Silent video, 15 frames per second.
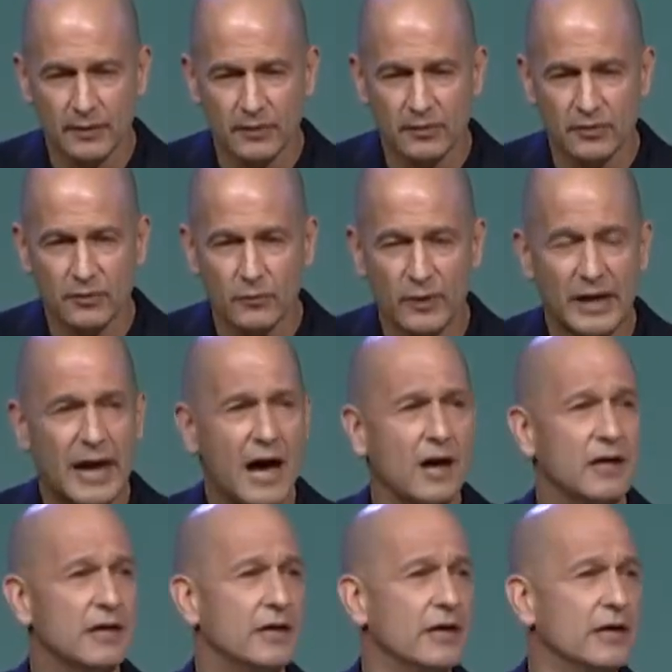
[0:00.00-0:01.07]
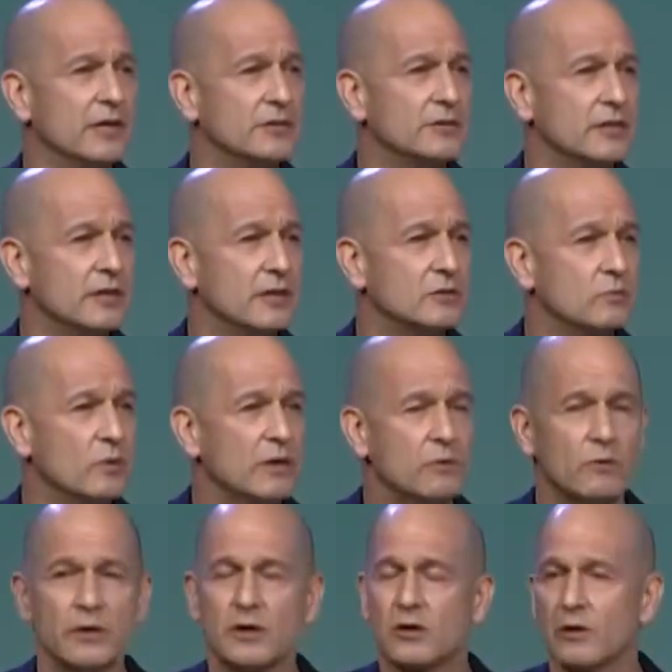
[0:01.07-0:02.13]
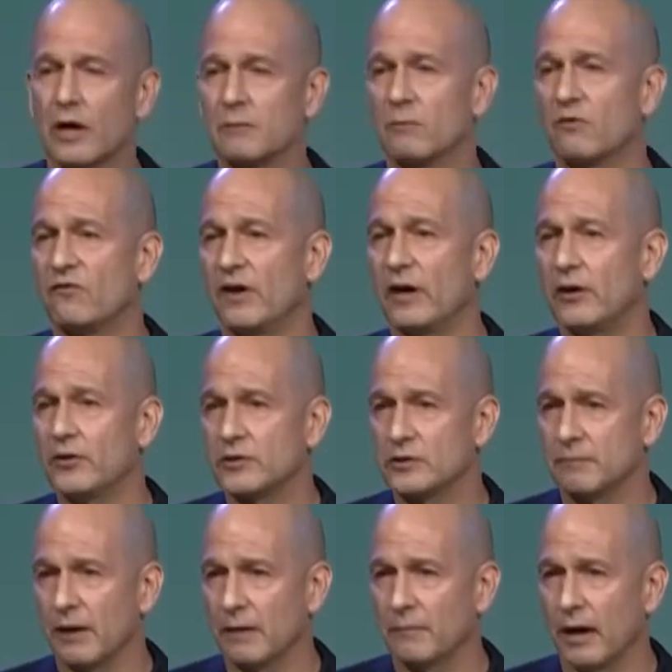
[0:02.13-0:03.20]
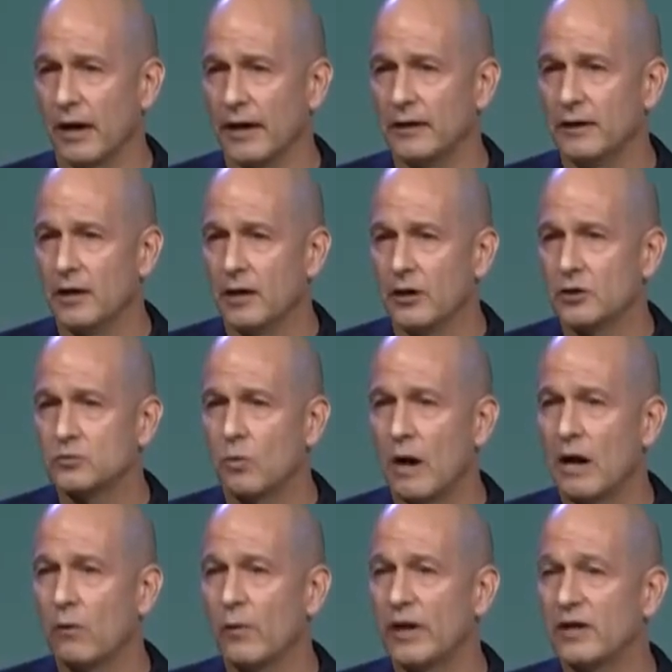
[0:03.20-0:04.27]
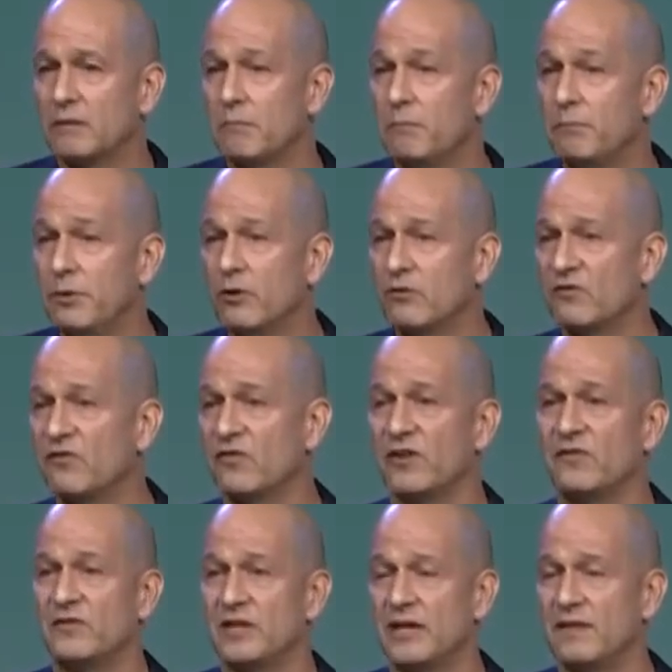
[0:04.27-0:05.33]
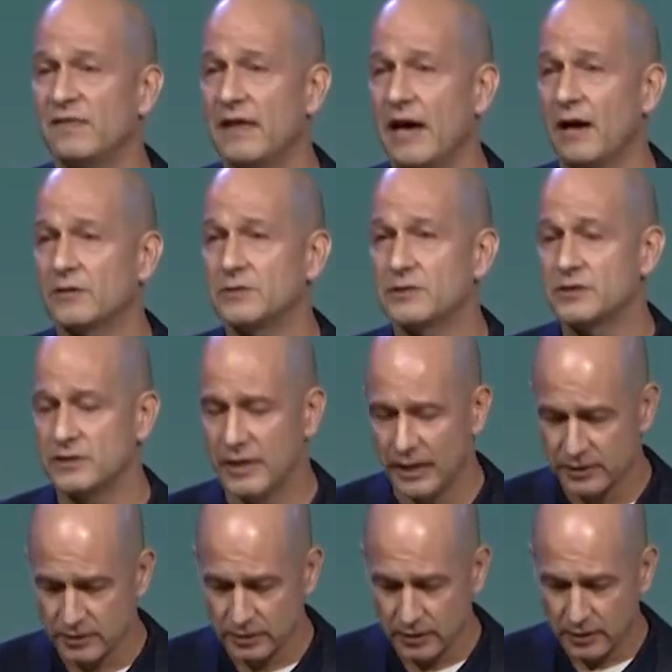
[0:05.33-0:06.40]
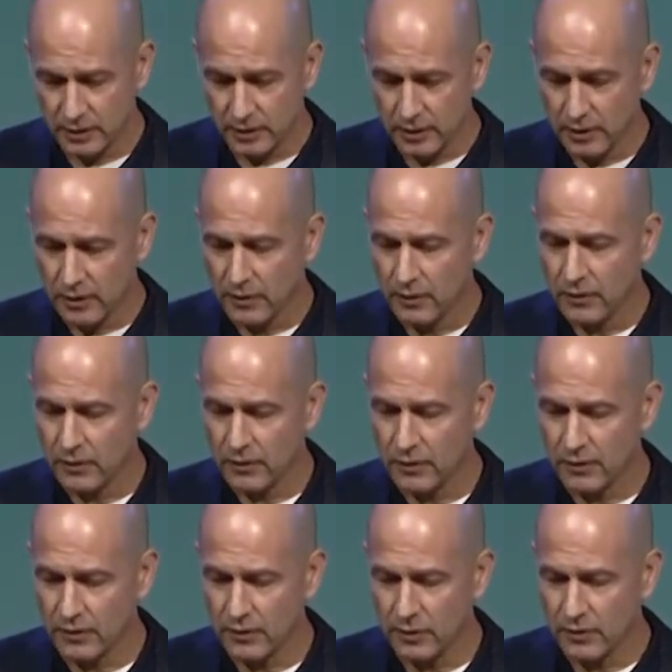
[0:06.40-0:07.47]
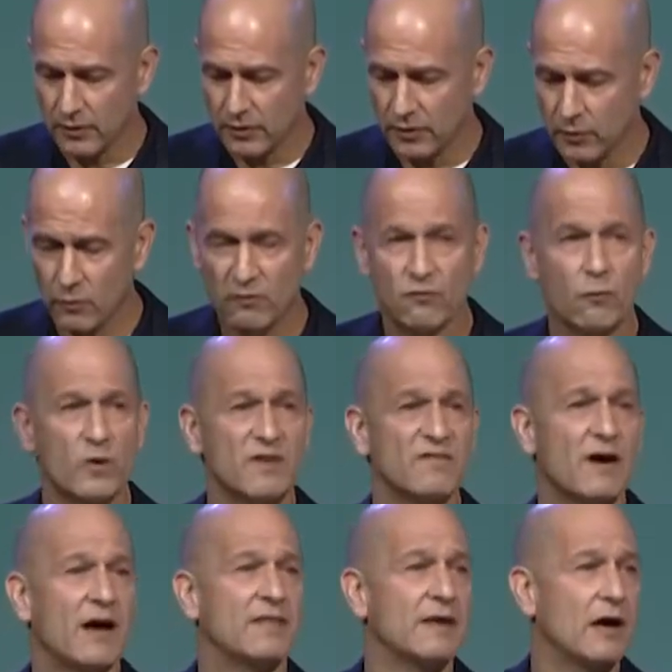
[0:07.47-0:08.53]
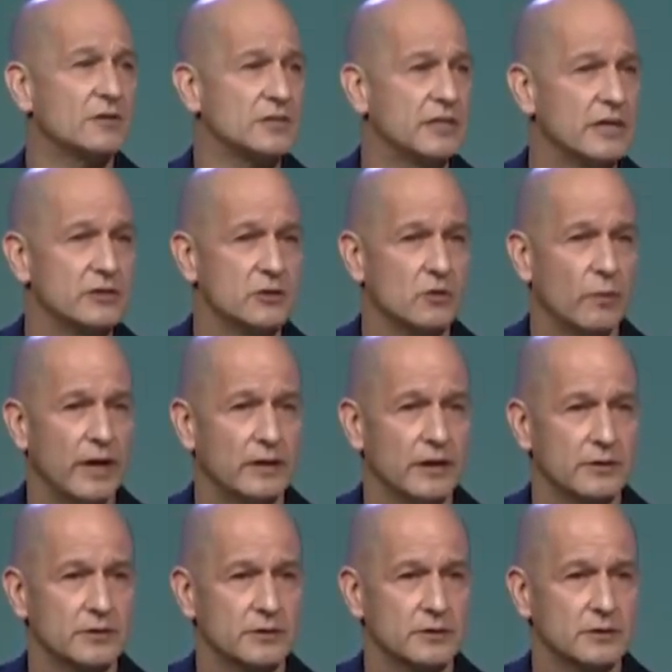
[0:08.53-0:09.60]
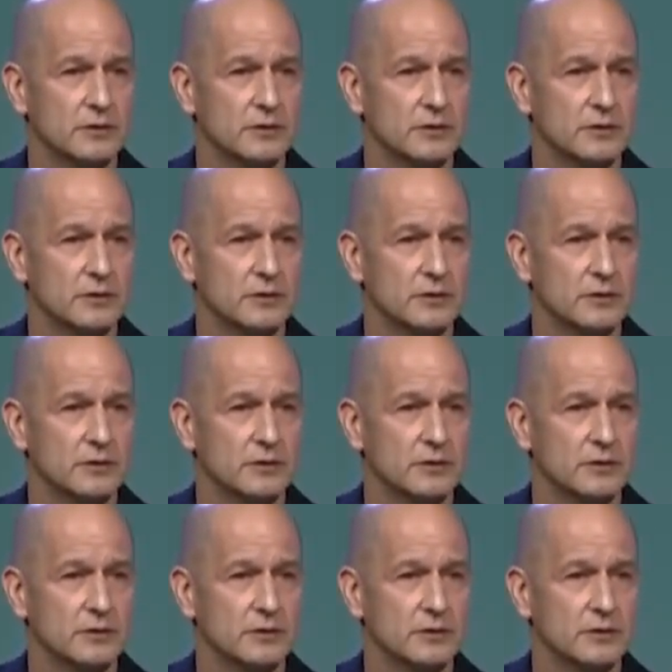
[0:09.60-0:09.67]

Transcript: the reality is we were incredible failures in my mind, because while we had built 15,000 seats, there were 45,000 kids on the wait list.